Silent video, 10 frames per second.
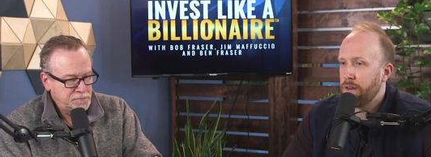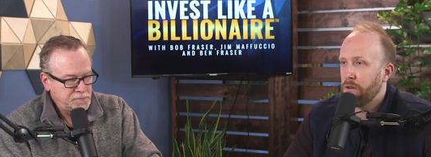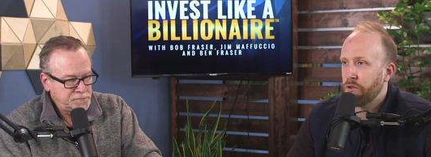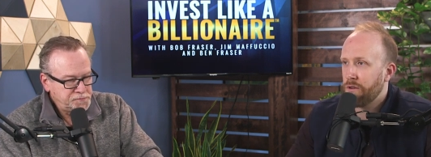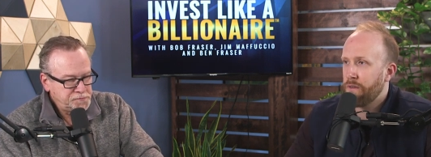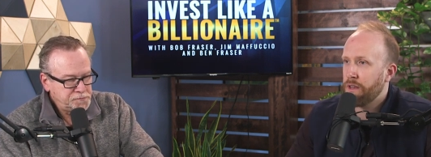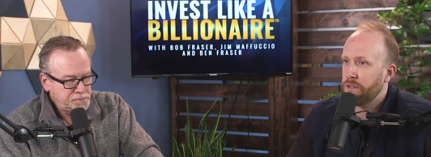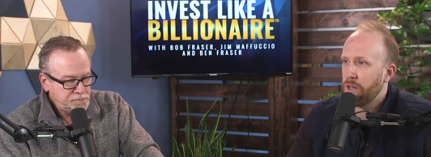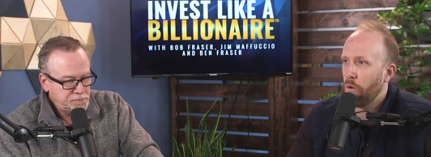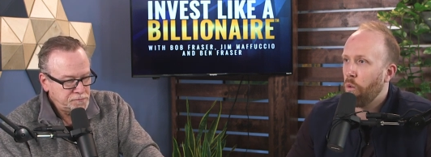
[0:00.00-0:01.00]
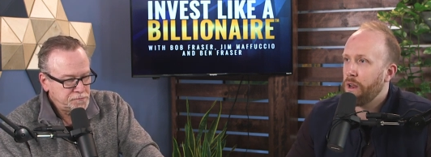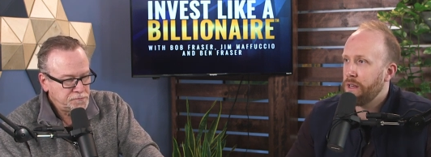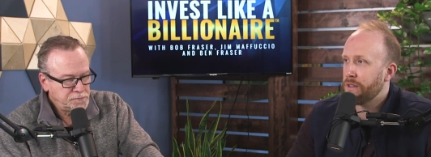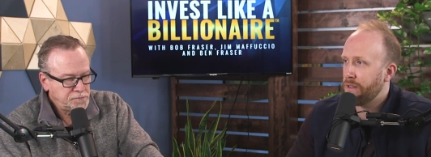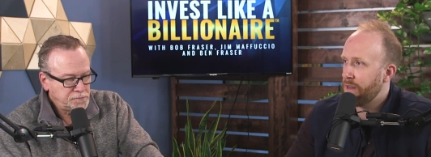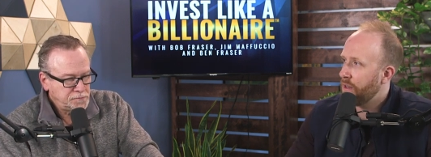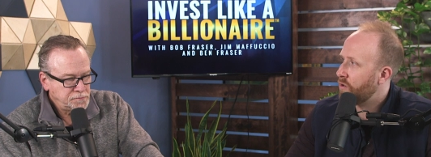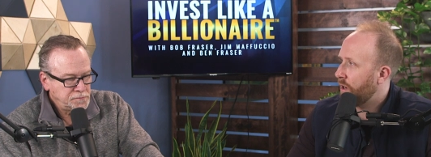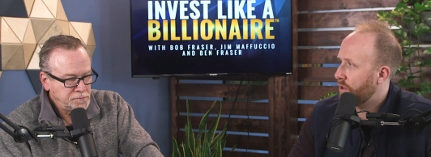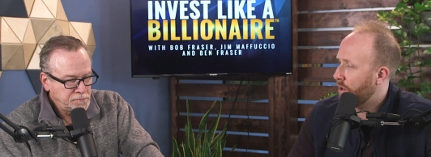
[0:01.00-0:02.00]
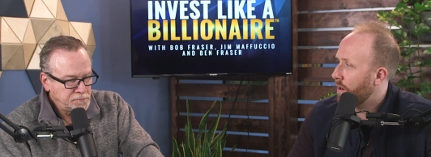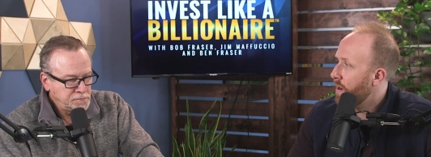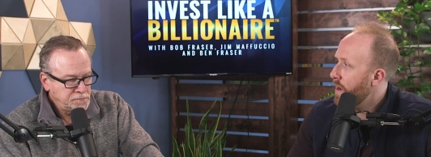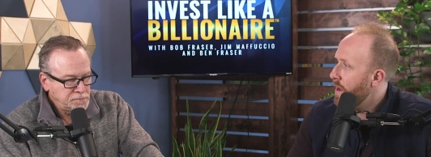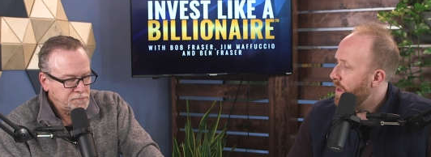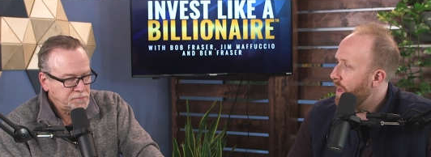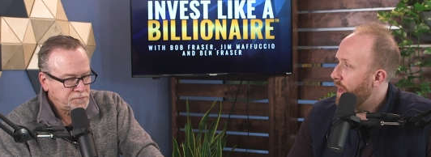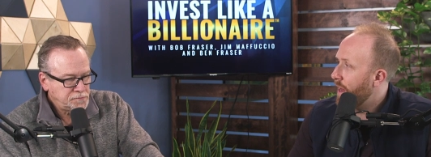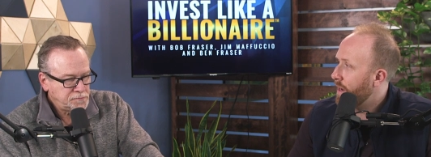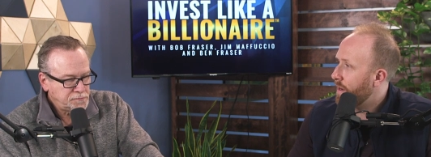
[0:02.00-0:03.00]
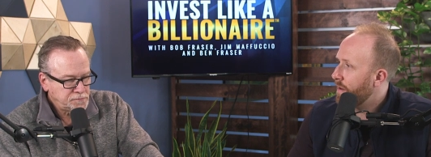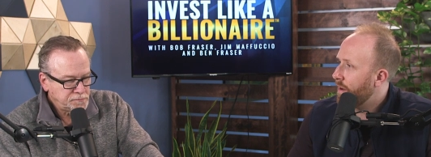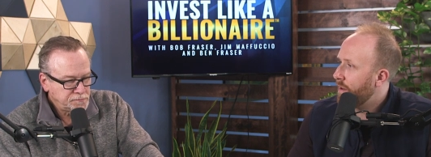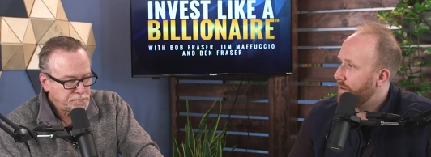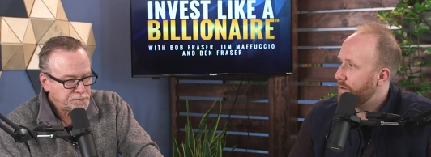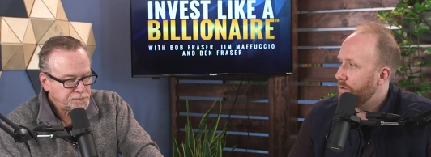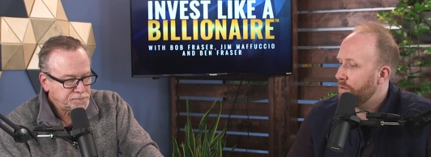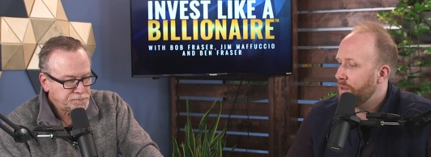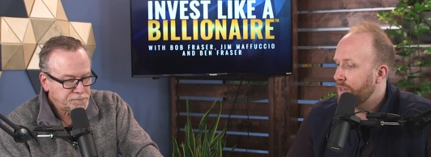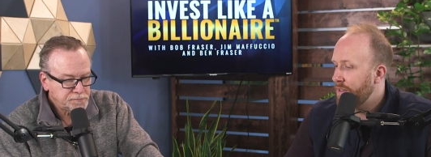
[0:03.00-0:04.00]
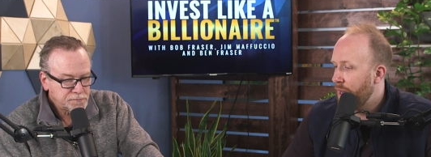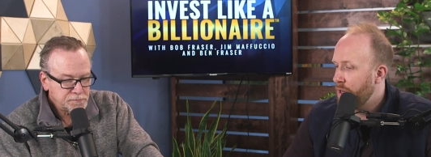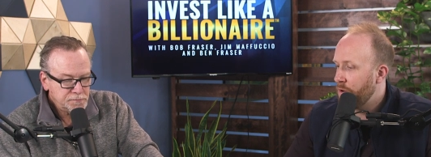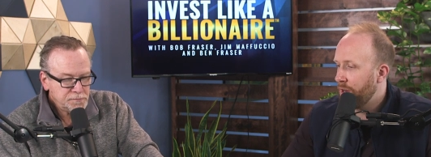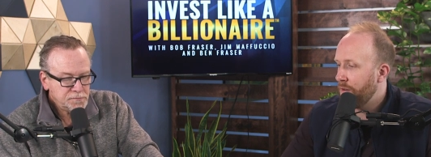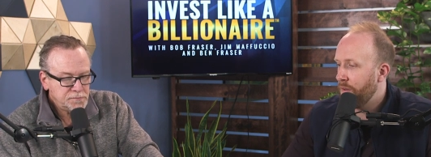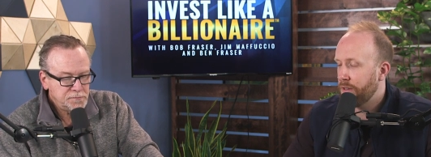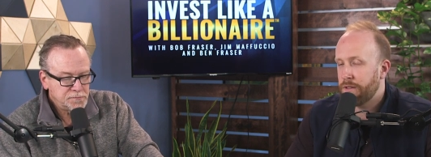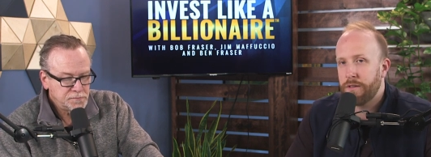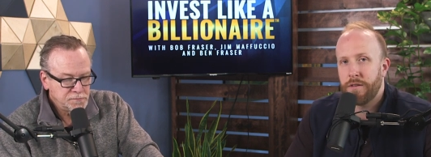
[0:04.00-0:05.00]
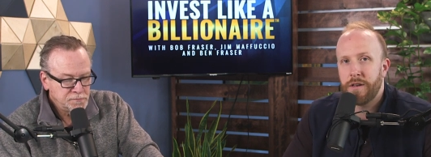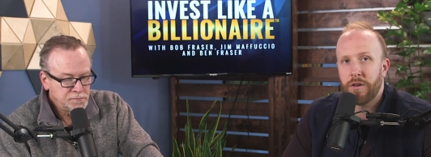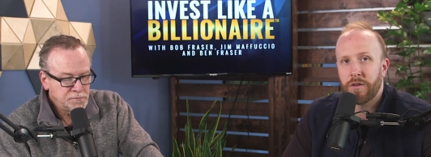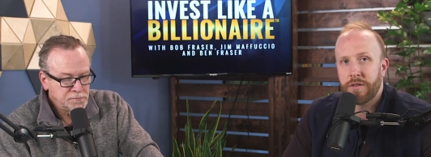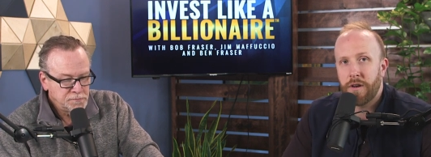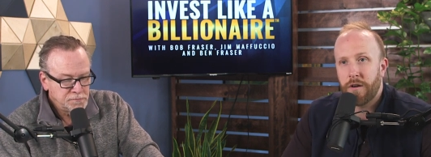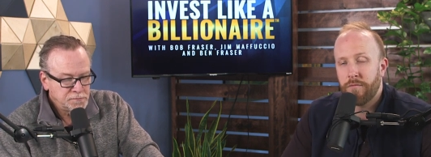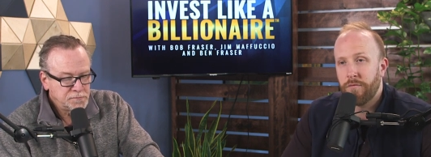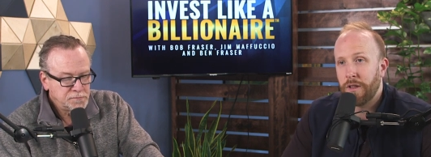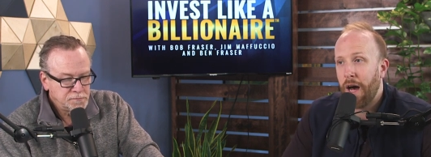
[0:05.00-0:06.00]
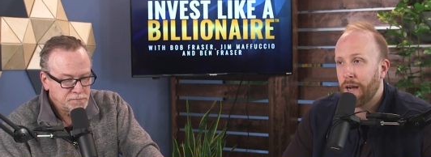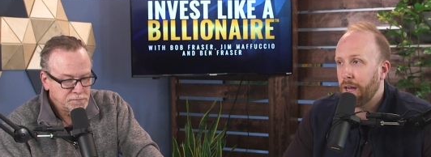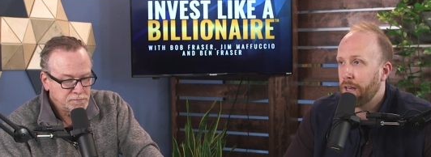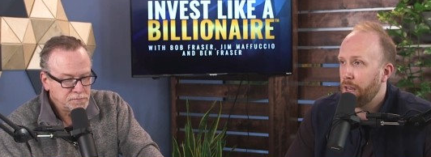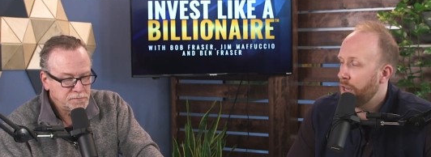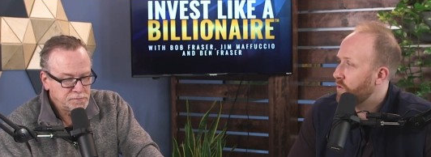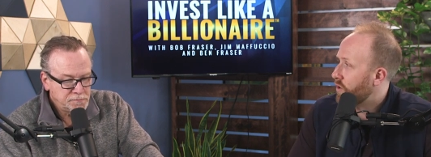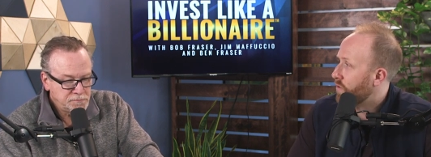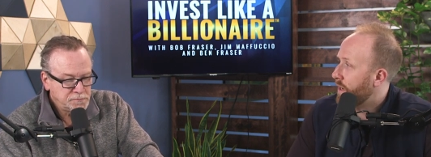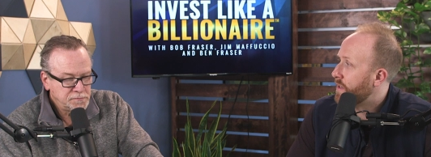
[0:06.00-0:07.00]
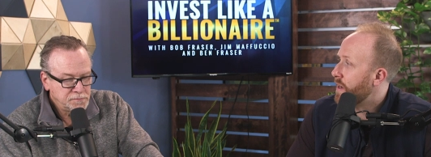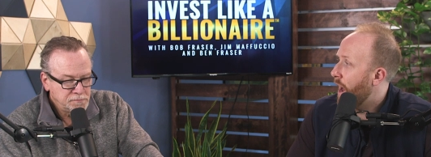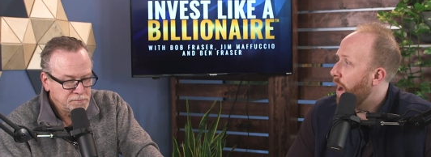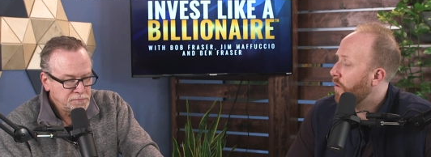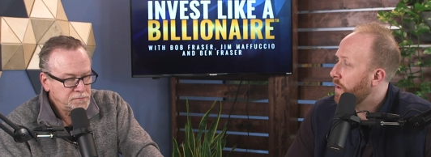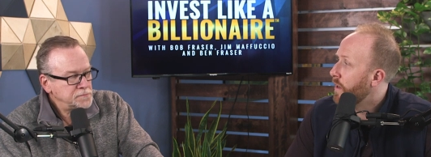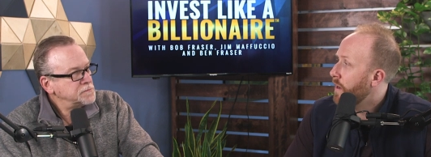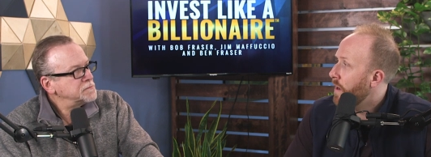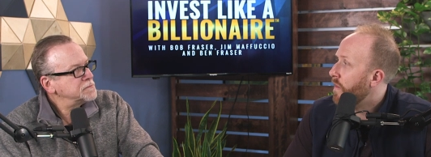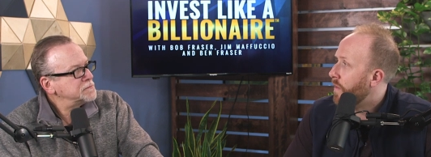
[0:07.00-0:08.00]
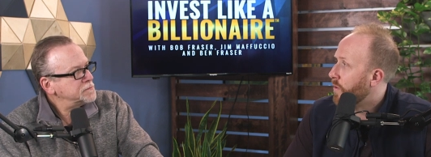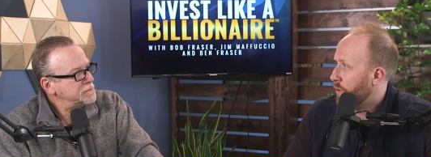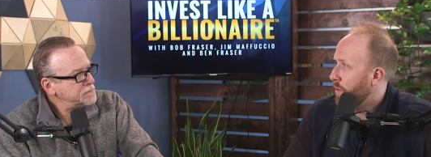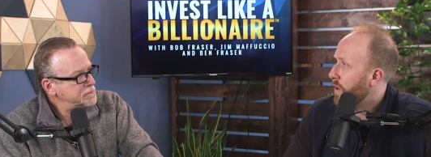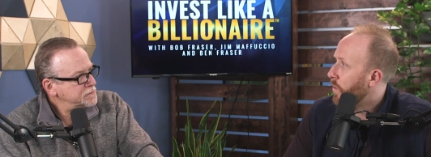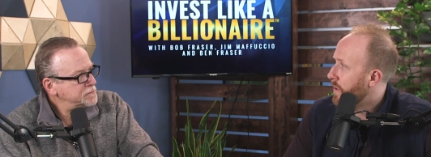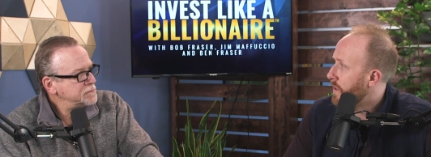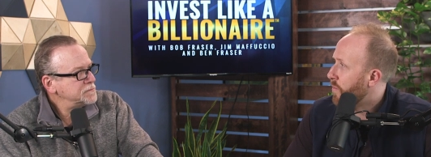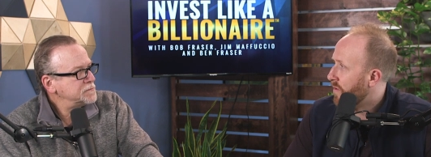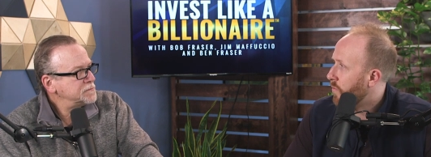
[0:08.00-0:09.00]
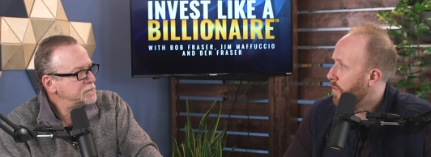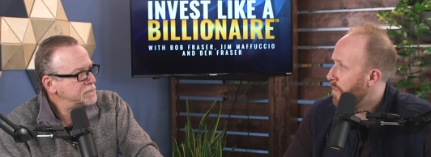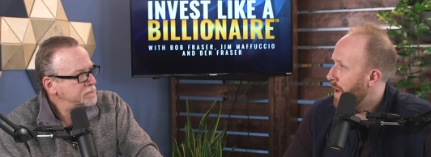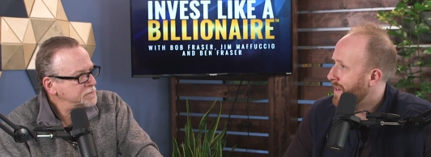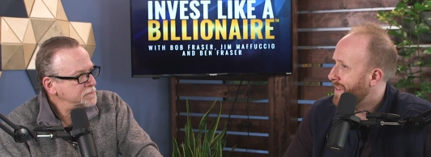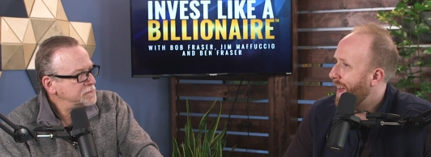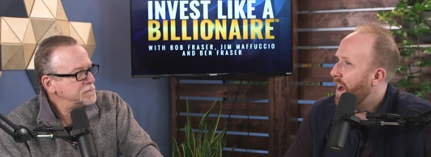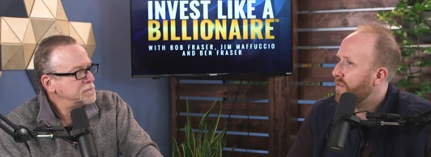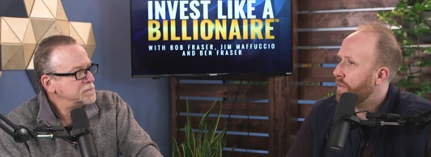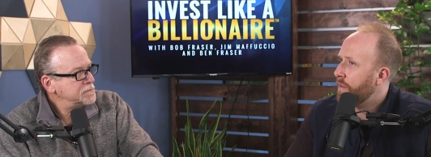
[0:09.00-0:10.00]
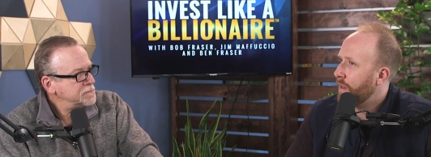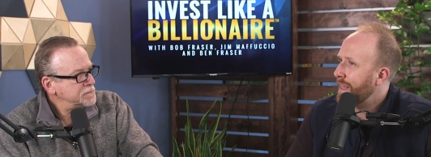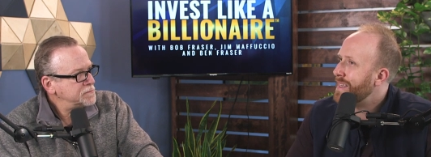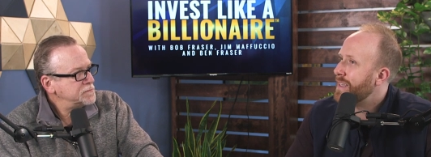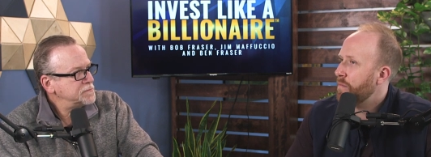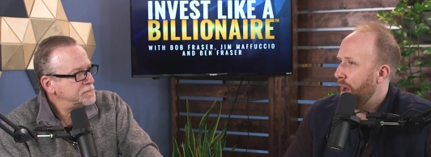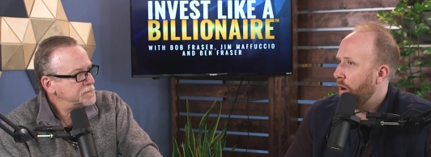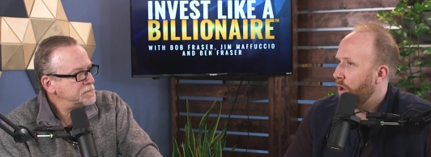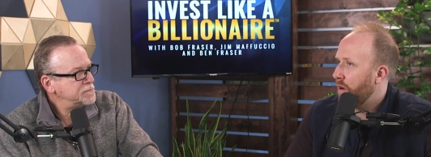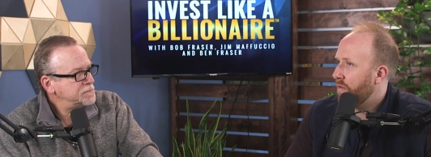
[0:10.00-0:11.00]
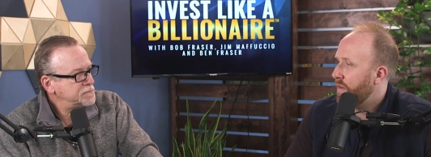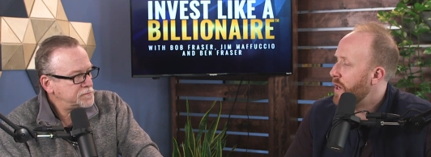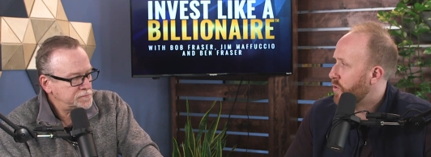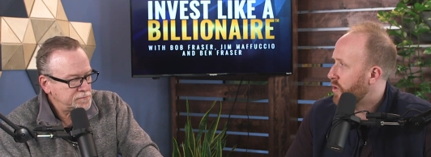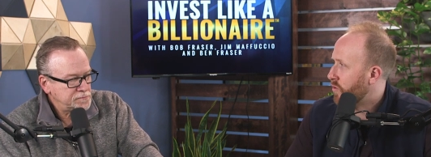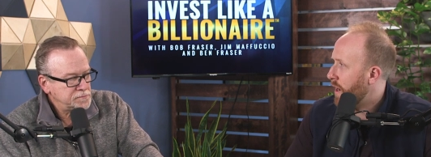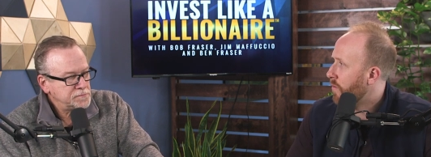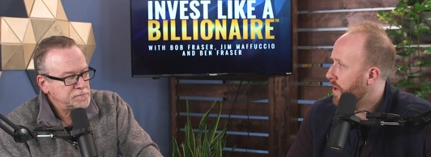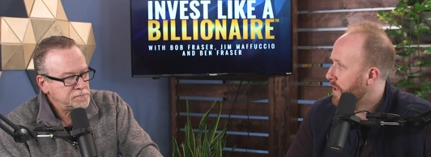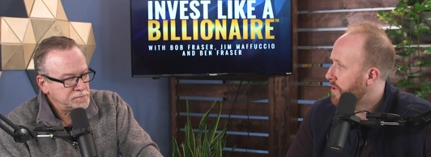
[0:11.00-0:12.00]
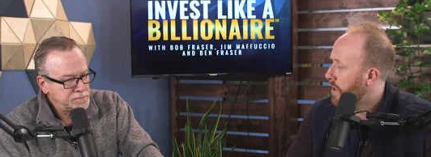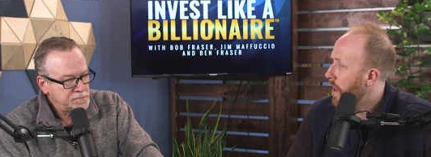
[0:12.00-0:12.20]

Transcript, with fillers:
Speaker 1: deals you're investing in, what is the debt structure? And uh, to the extent you can invest in deals that are locking in interest rates now, those are going to be the ones that perform the best, that have the least amount of interest rate risk.